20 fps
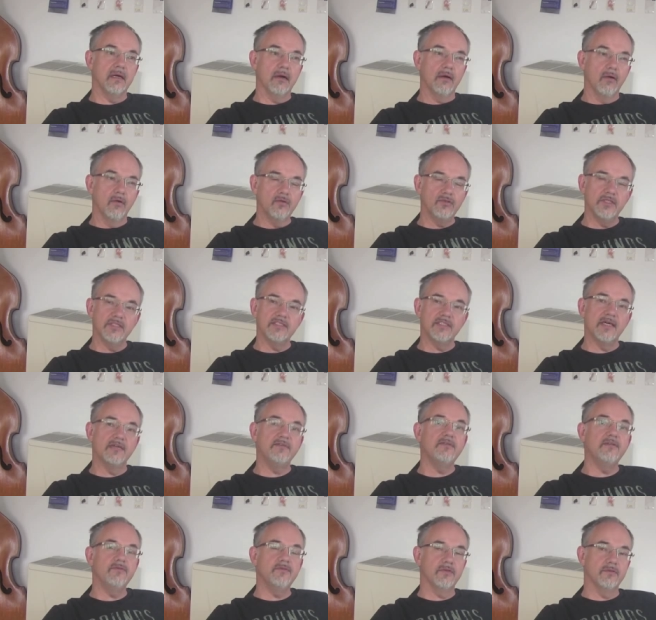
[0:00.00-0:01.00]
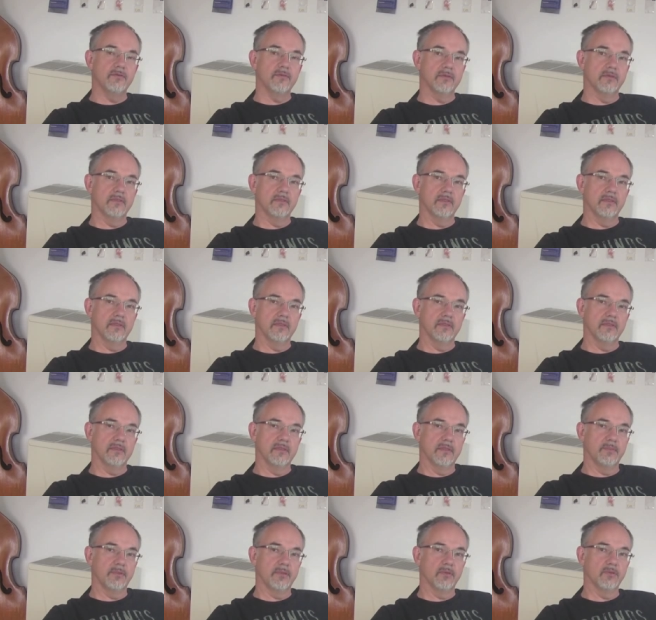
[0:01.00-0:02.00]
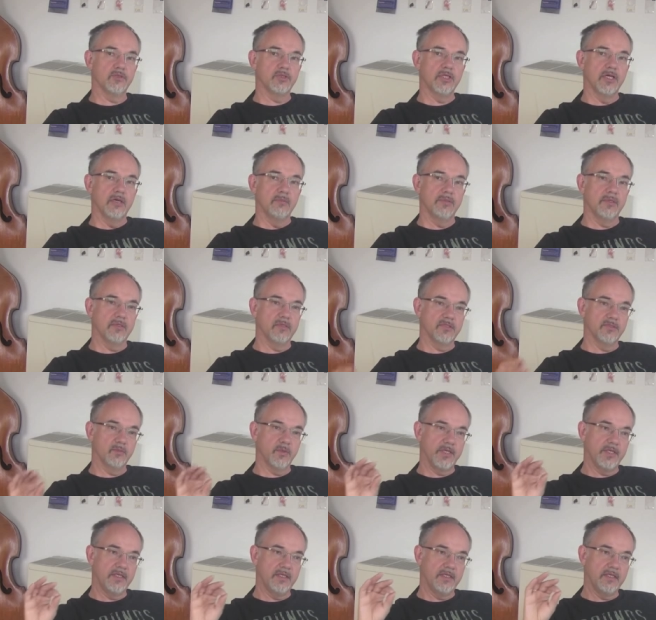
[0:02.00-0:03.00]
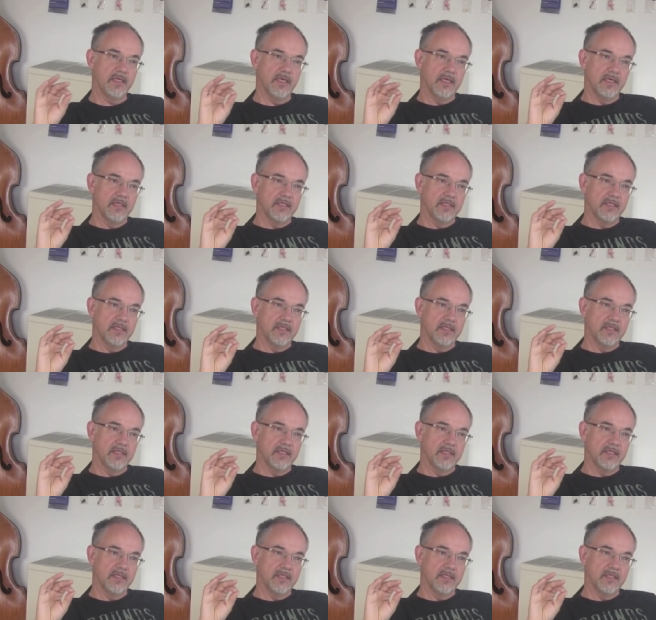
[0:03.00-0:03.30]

also a scientific uh, approach because when he